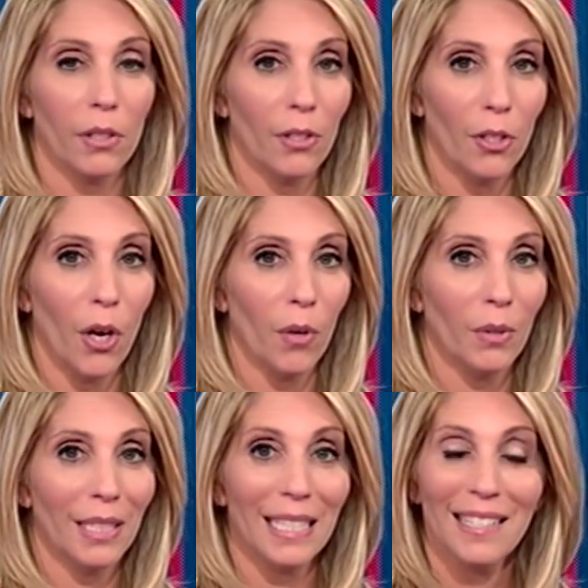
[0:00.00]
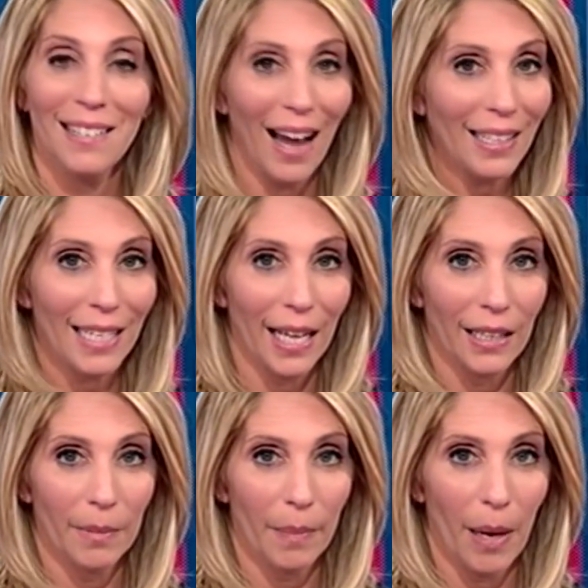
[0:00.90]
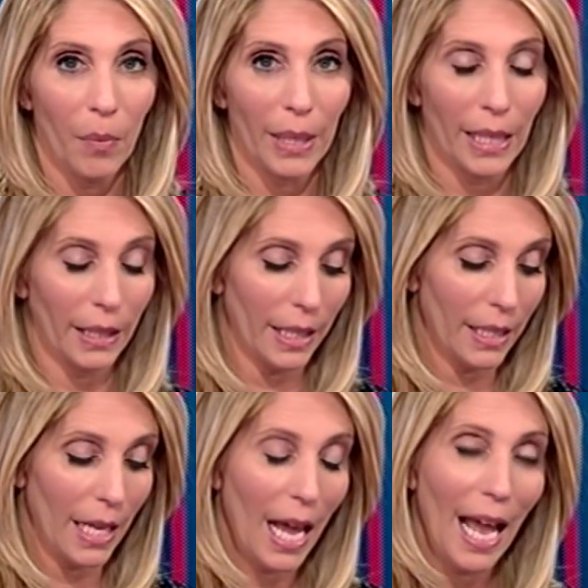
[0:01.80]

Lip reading: Stone did not tell him about WikiLeaks.